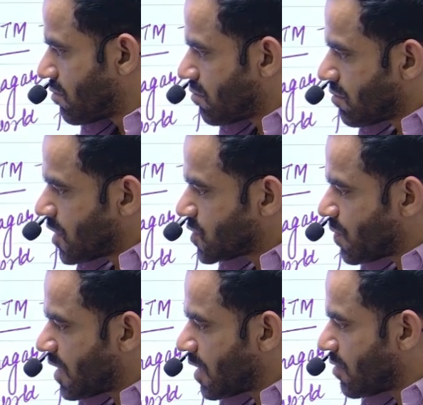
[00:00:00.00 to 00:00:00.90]
this
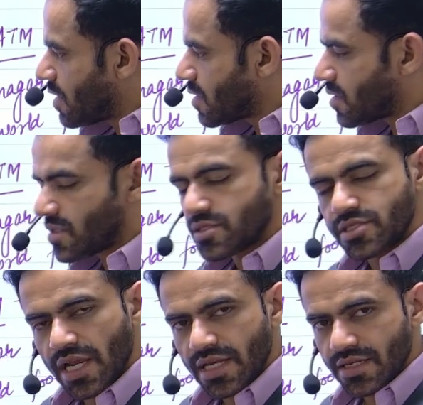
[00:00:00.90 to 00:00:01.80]
particular
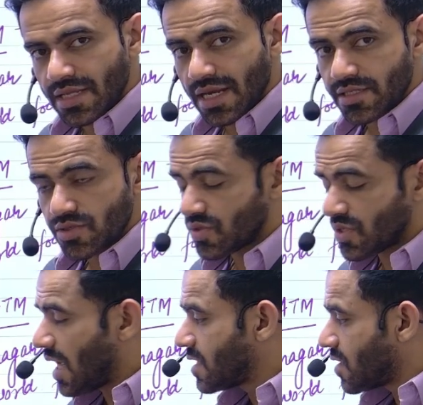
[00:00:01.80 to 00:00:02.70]
state, that is
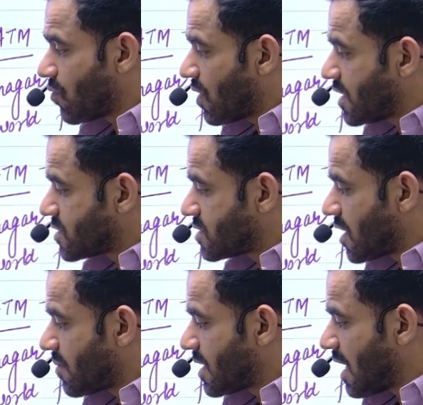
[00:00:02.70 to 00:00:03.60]
Gujarat. One is
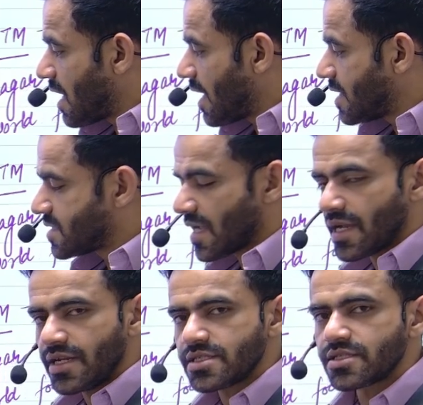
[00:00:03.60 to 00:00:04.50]
Narmada and
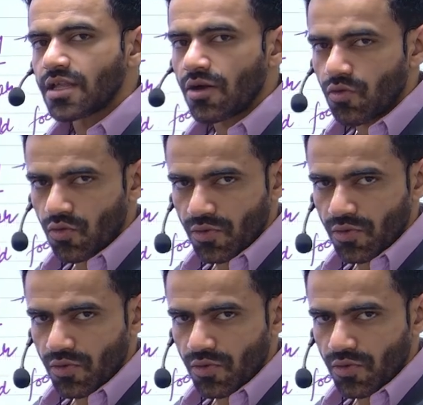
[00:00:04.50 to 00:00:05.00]
second is Dahod.